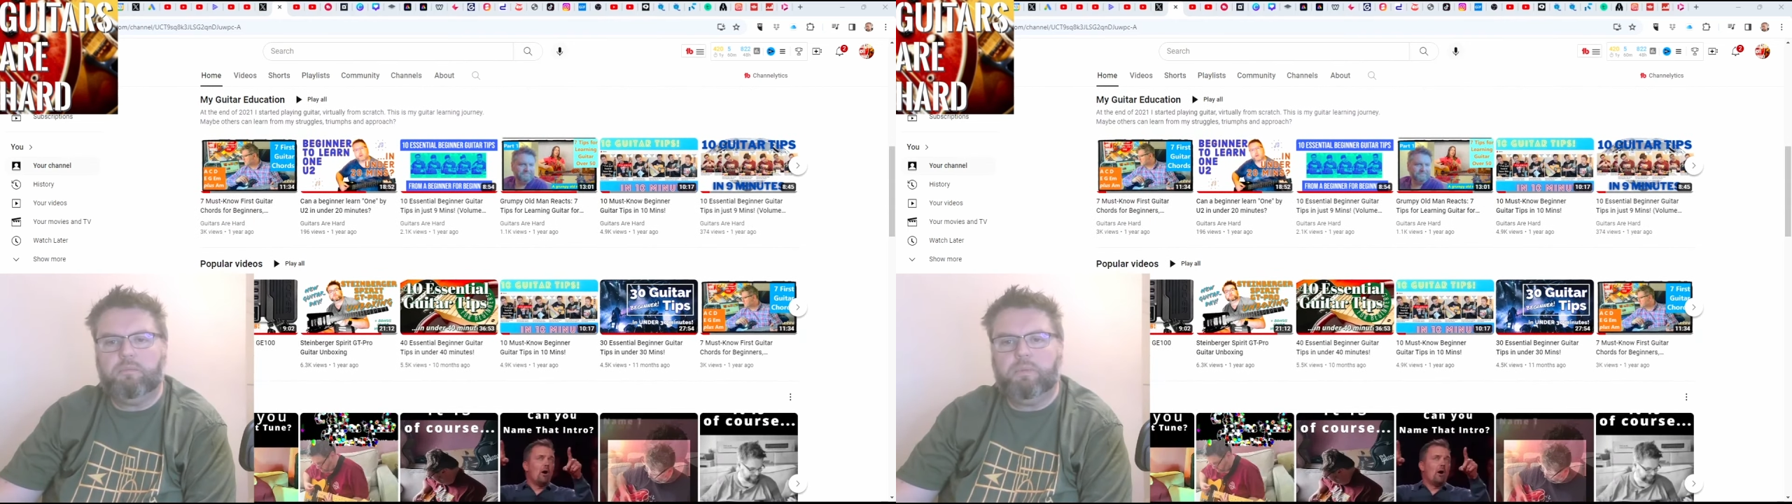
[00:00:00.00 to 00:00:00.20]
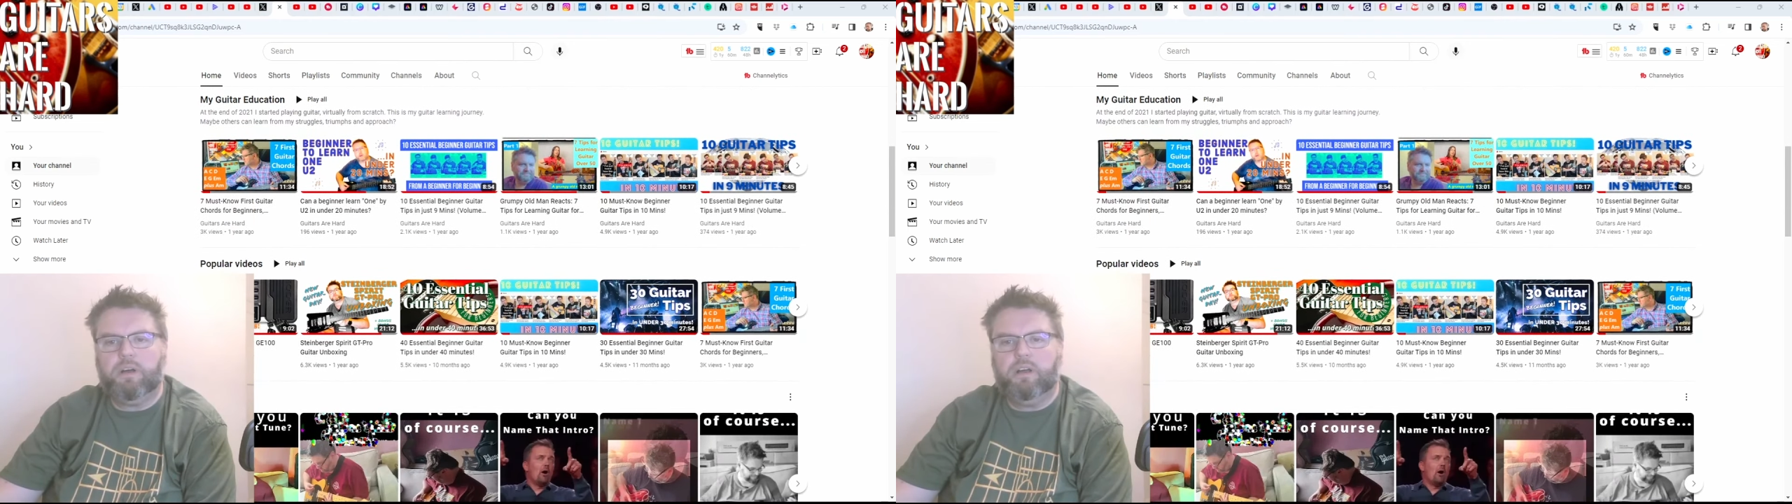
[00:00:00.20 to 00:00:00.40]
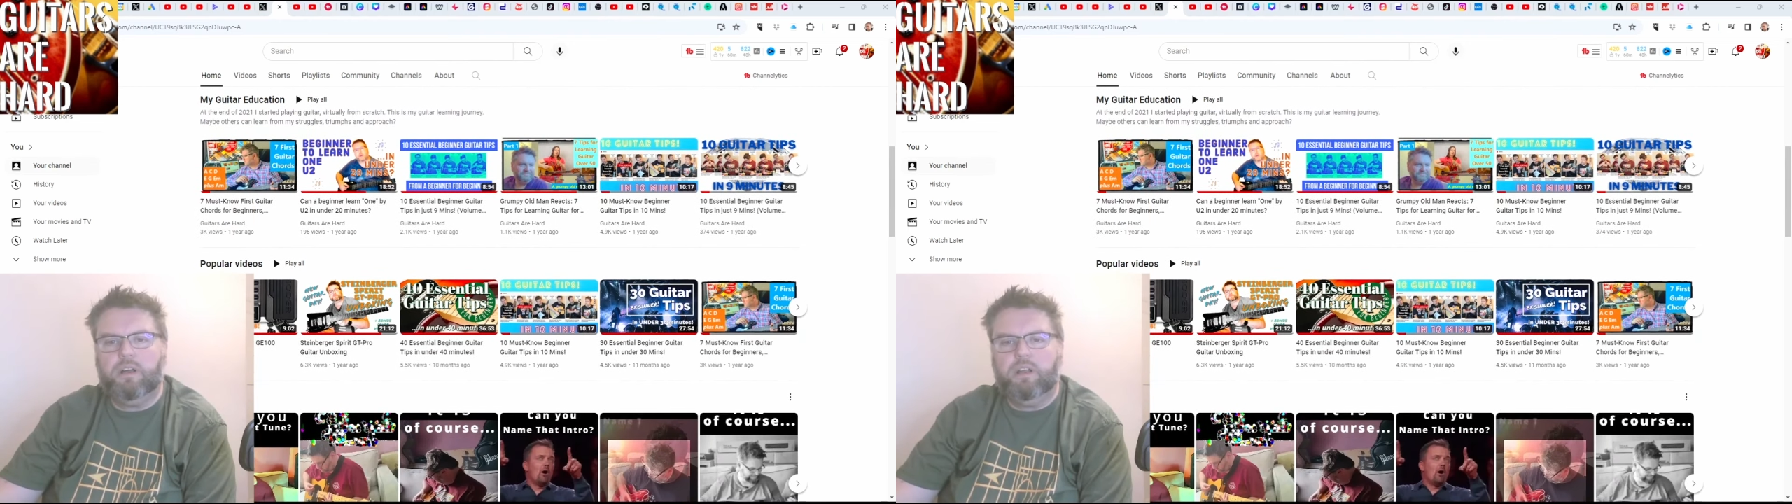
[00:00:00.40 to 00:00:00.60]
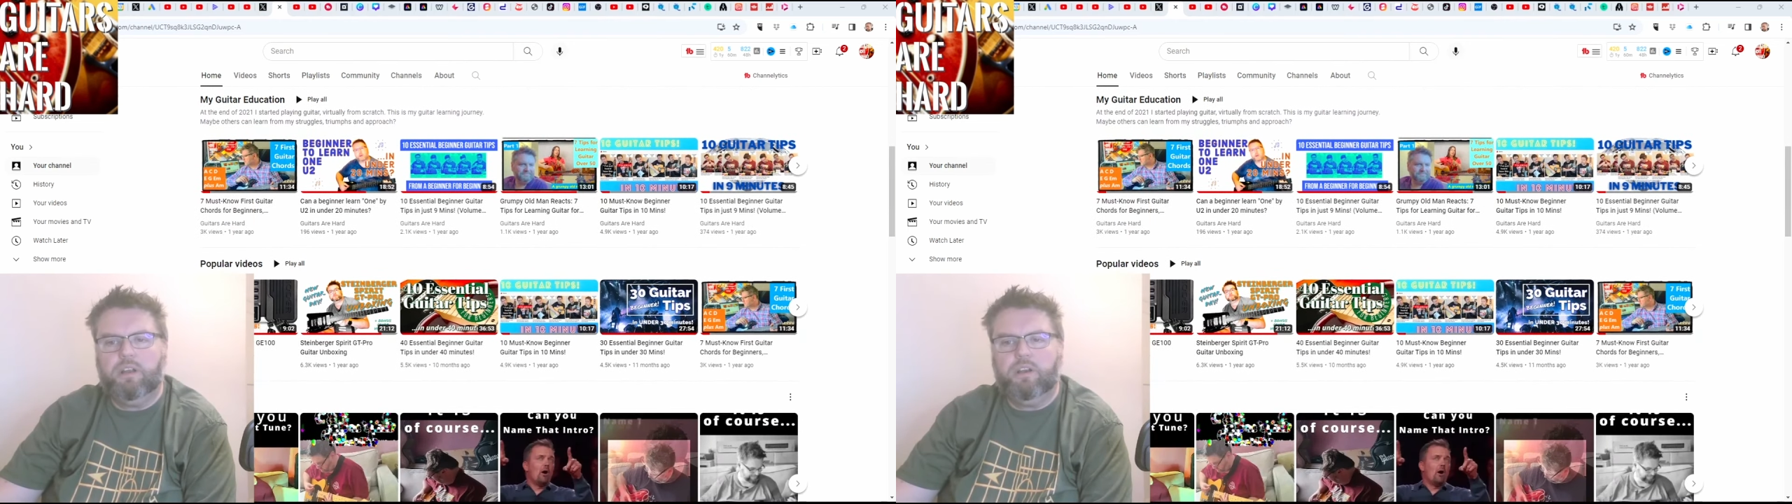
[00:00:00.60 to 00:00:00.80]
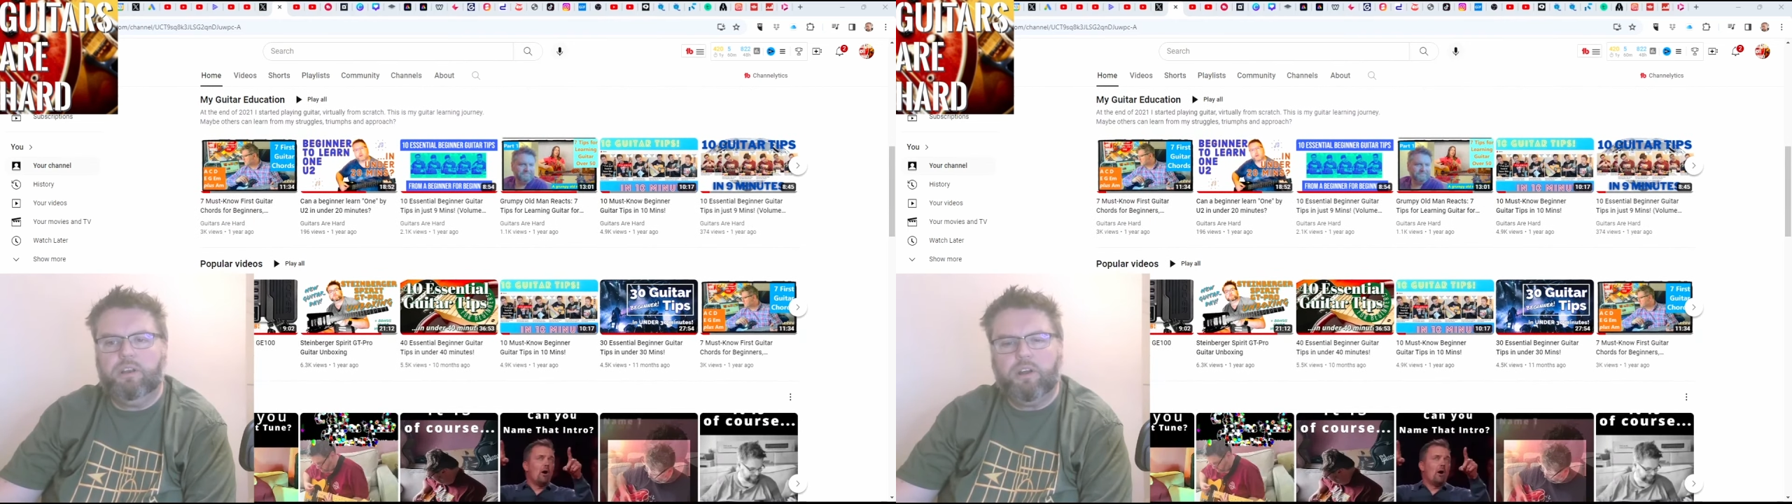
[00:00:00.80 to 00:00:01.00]
but
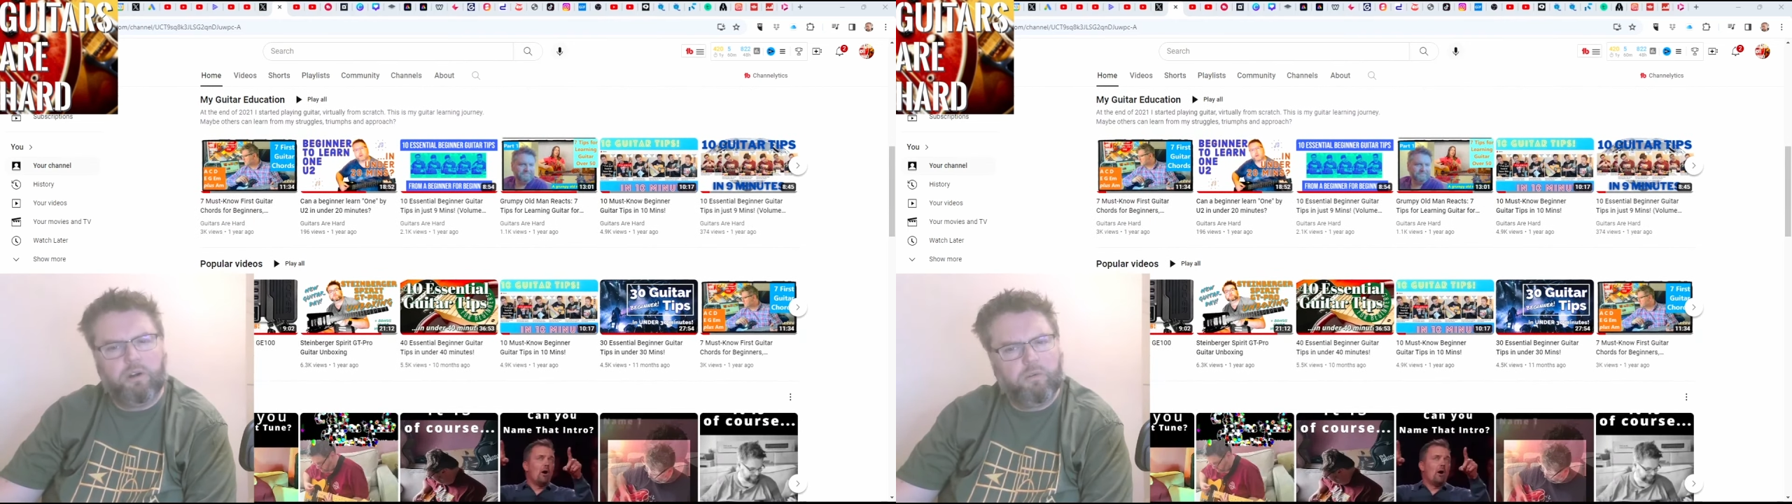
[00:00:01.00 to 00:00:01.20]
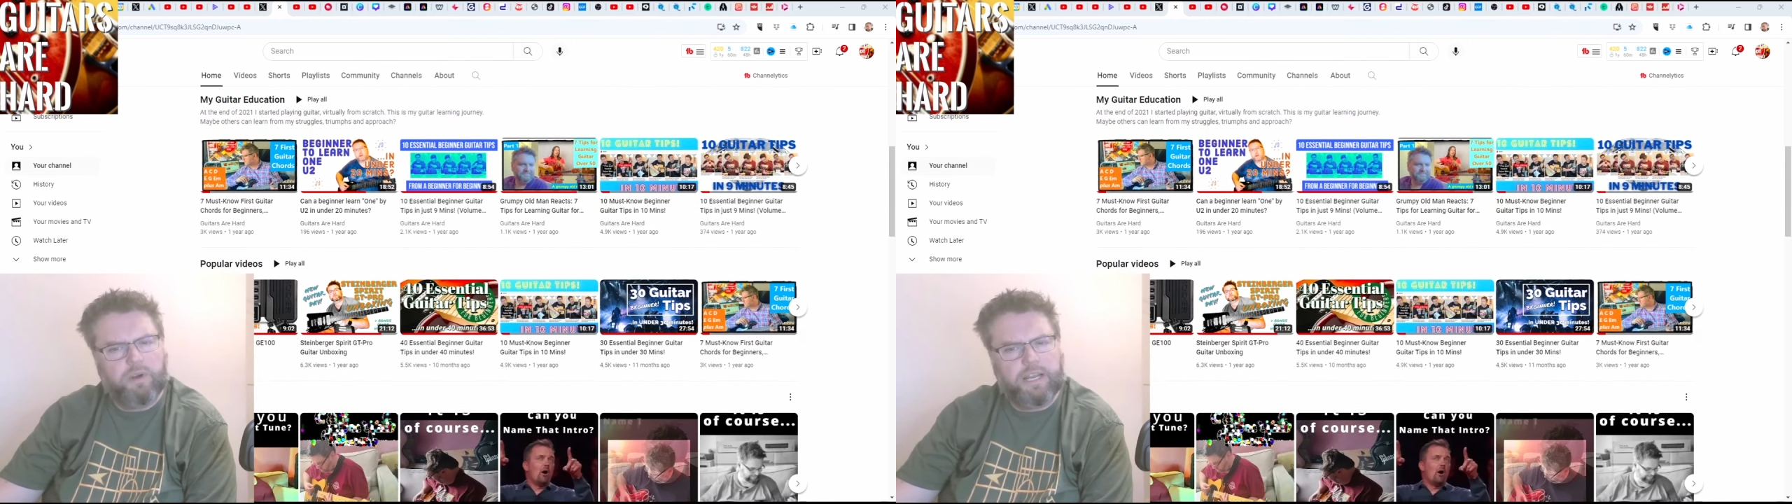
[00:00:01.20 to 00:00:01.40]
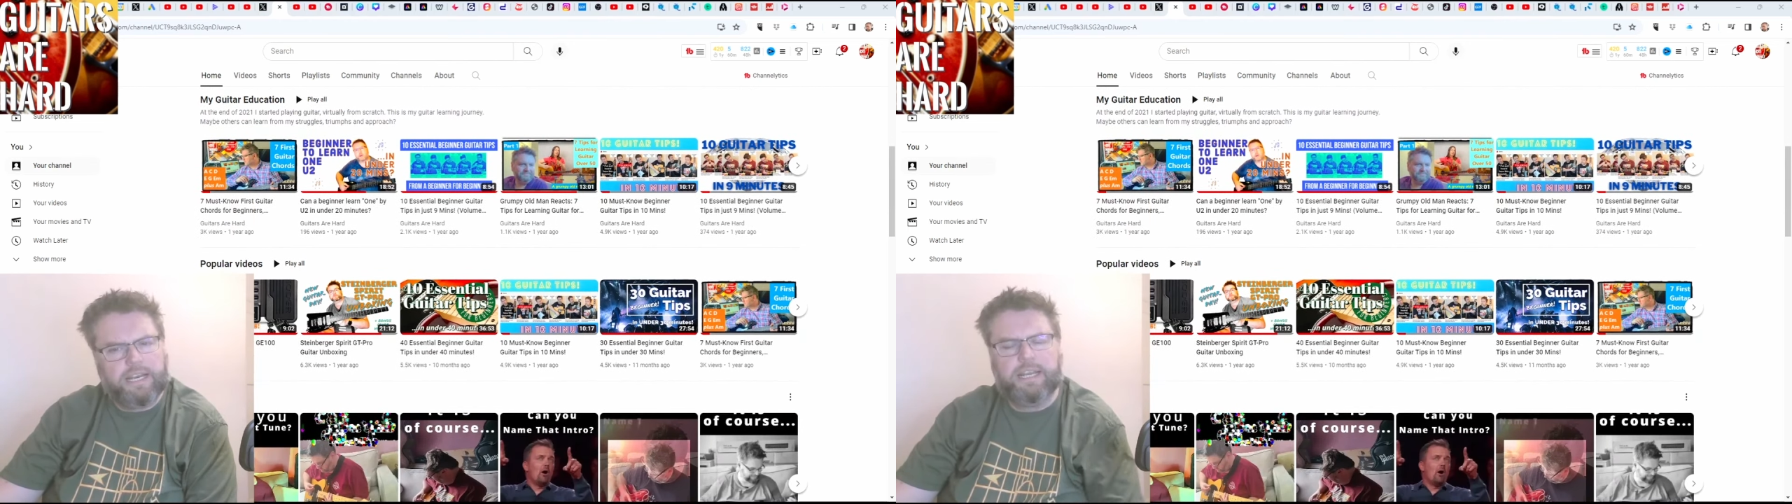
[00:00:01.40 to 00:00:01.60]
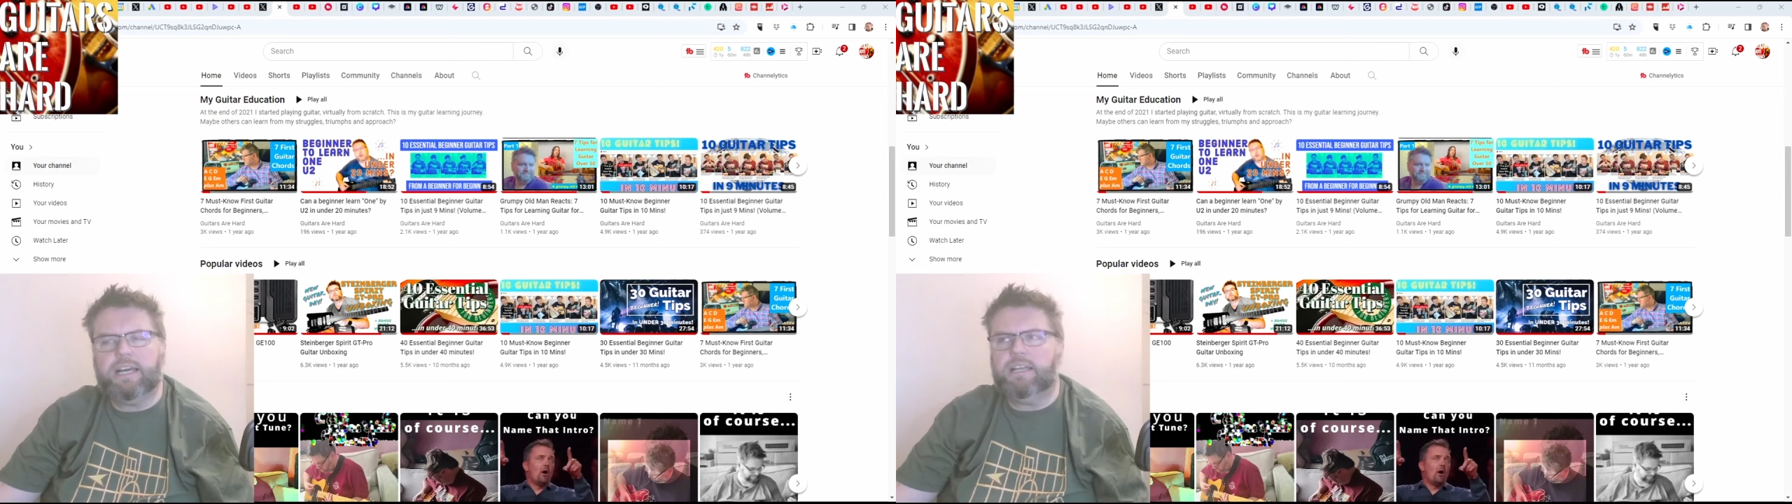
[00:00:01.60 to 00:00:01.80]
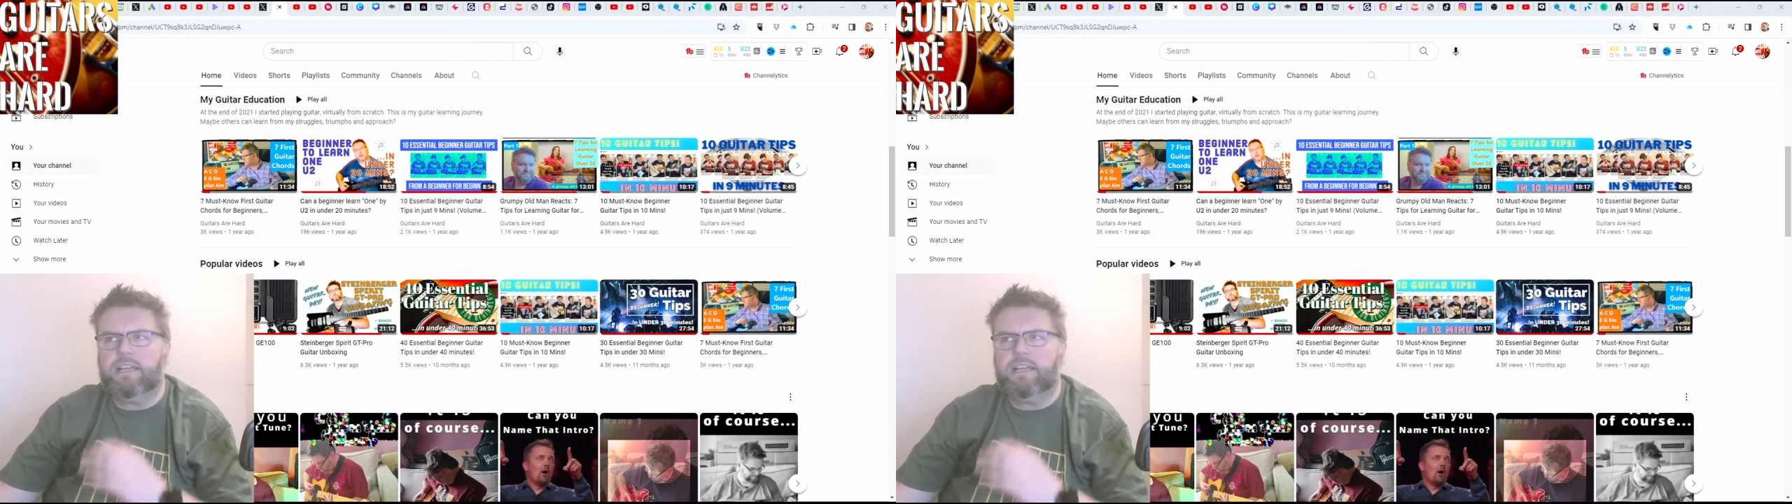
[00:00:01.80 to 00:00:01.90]
not really had